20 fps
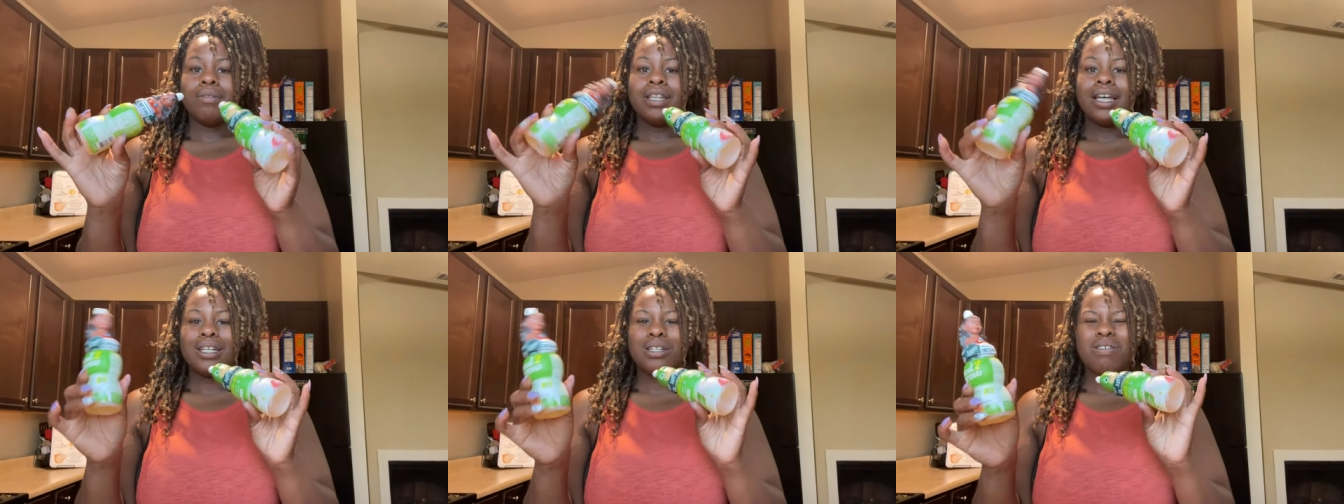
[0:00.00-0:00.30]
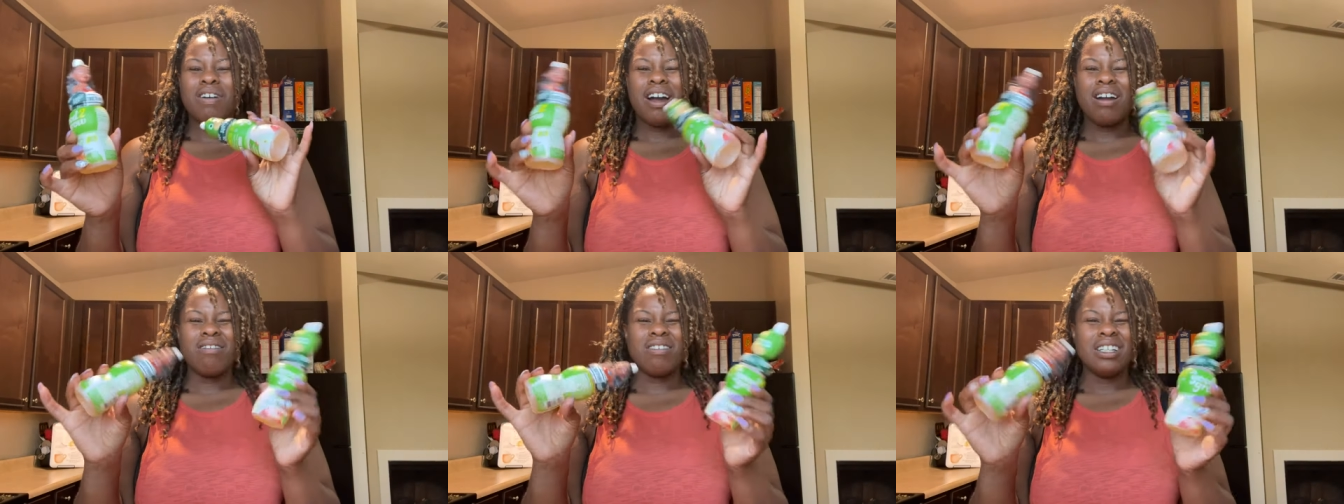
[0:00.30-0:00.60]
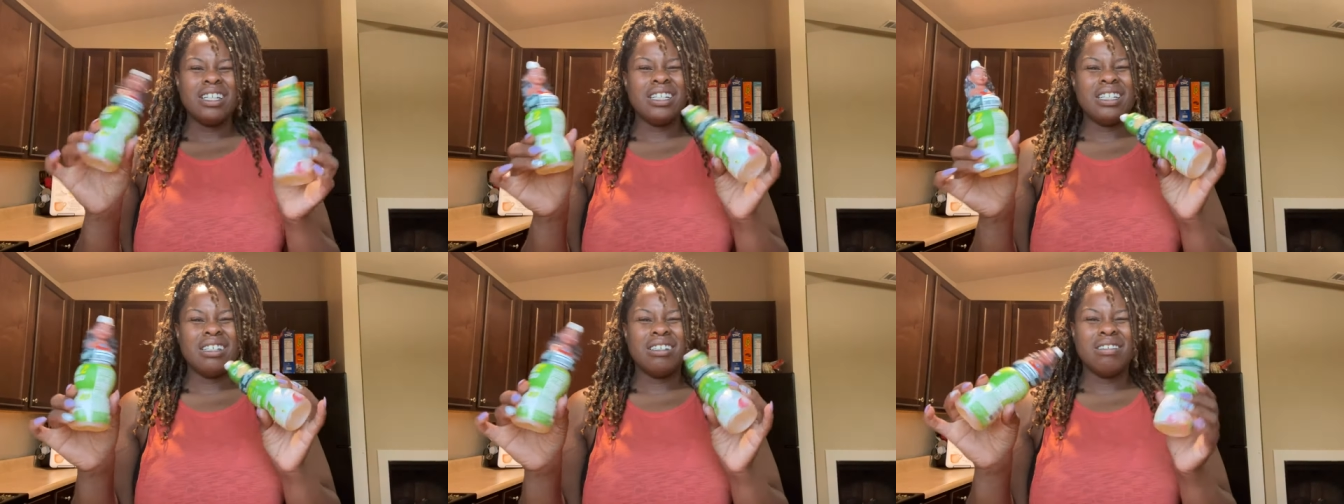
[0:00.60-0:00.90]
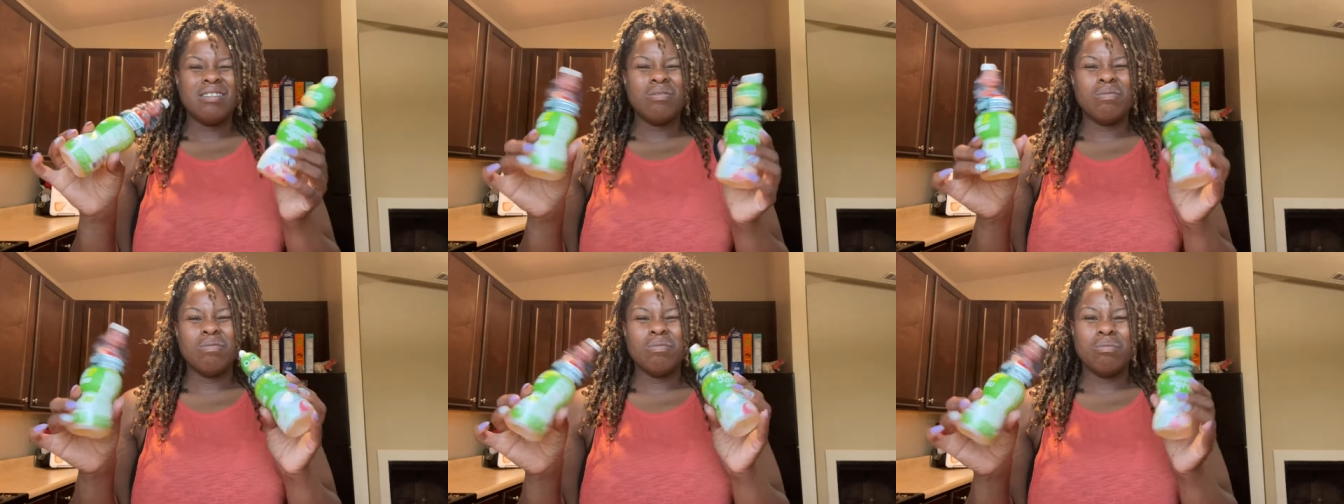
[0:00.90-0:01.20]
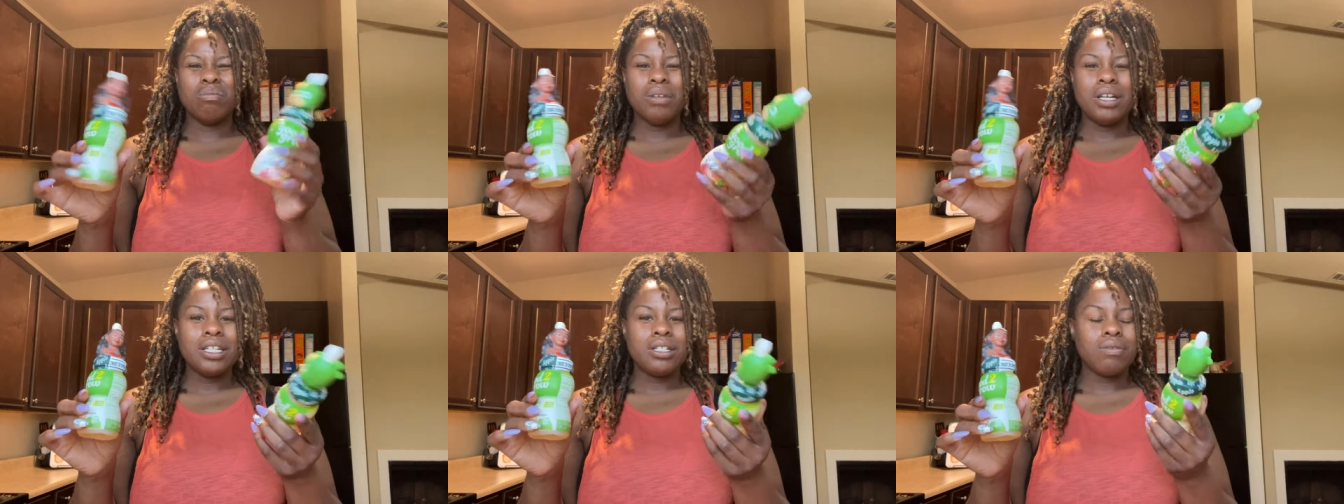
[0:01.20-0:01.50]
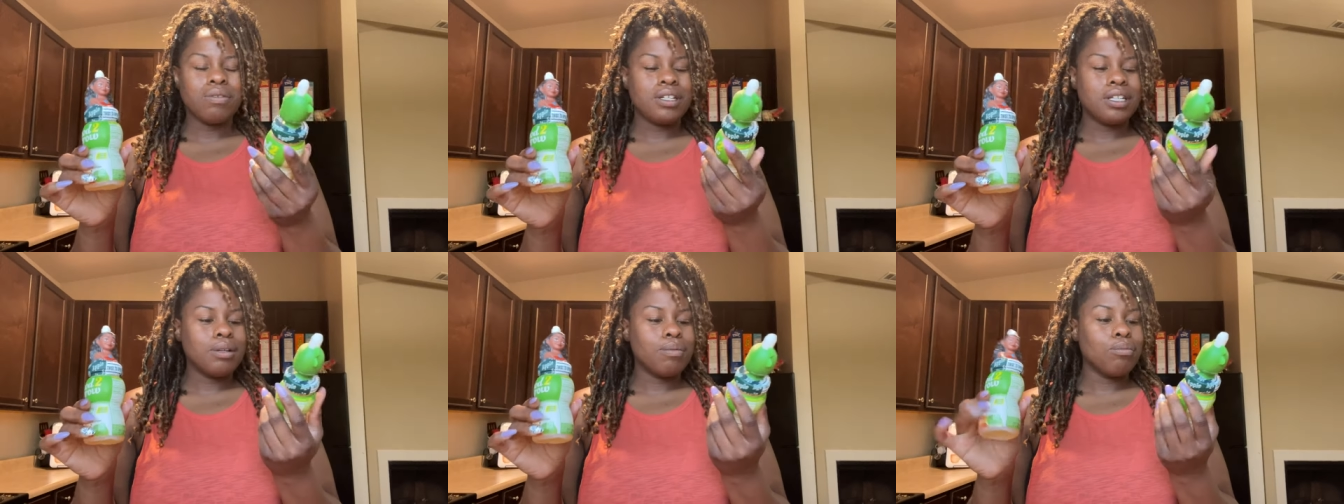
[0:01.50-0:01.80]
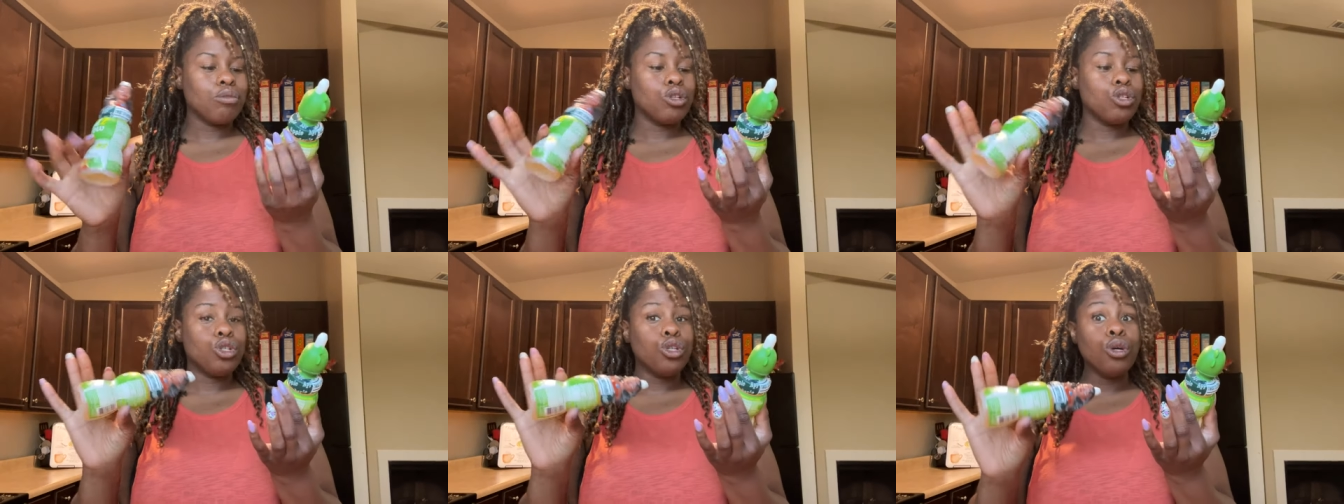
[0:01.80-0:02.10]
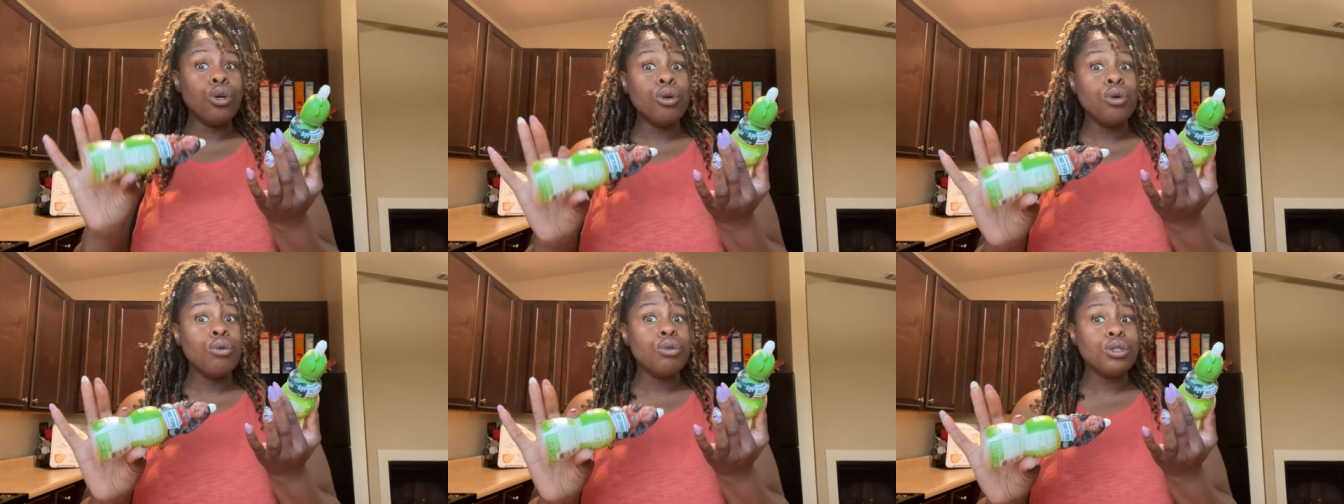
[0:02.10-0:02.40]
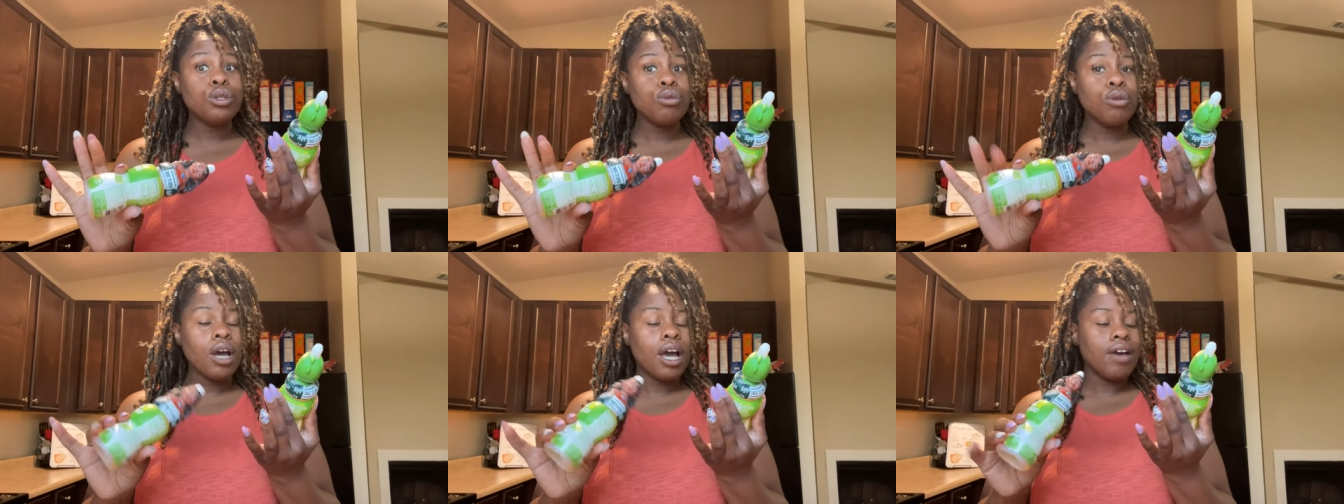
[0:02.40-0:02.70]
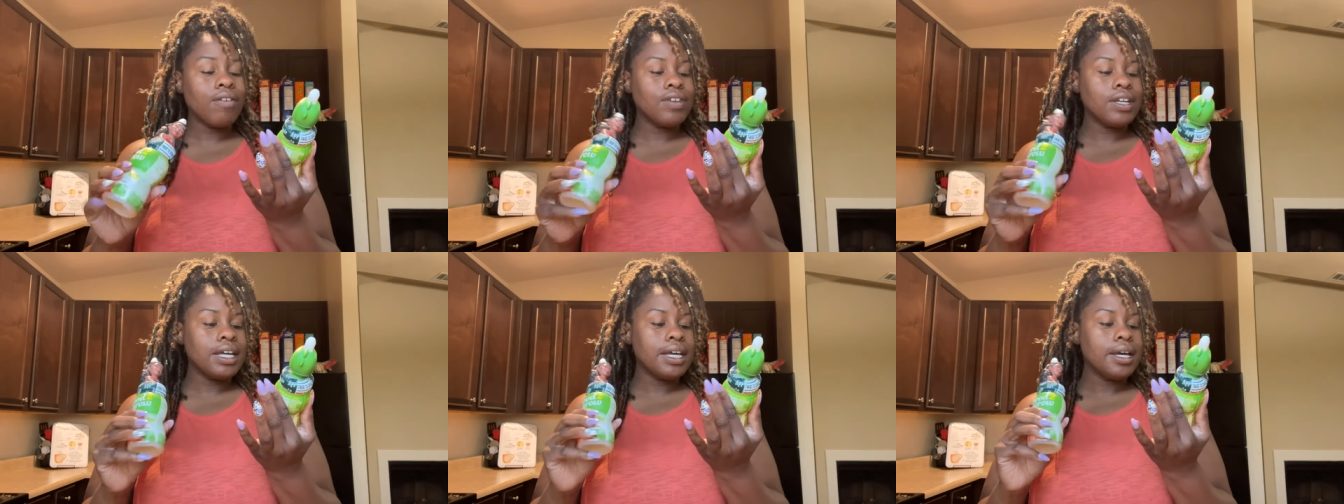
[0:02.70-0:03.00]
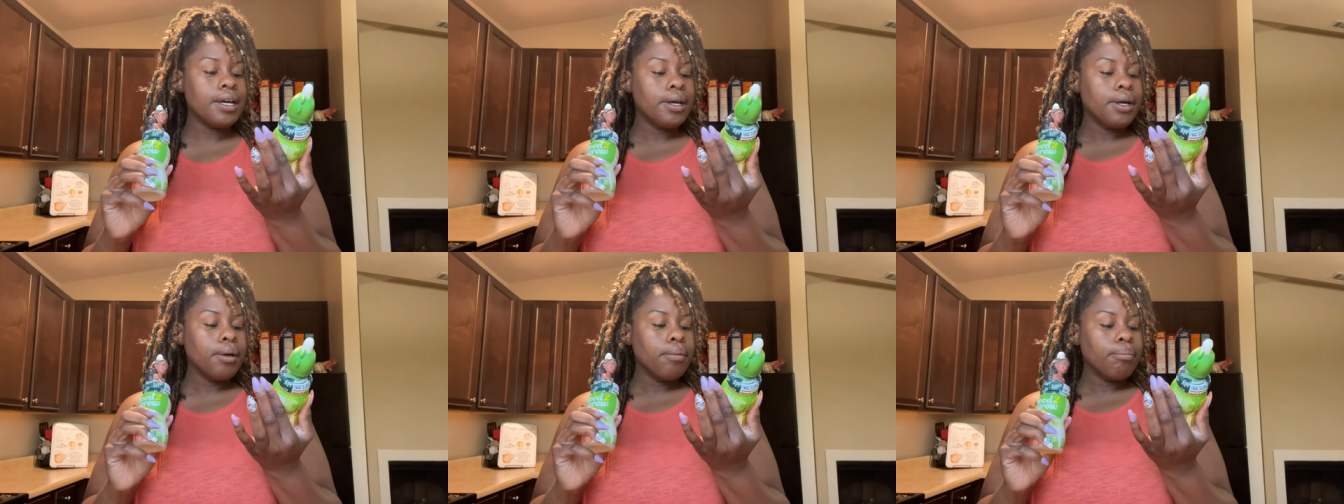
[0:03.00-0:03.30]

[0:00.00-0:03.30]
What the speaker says: That's why I really don't mess with them too heavy.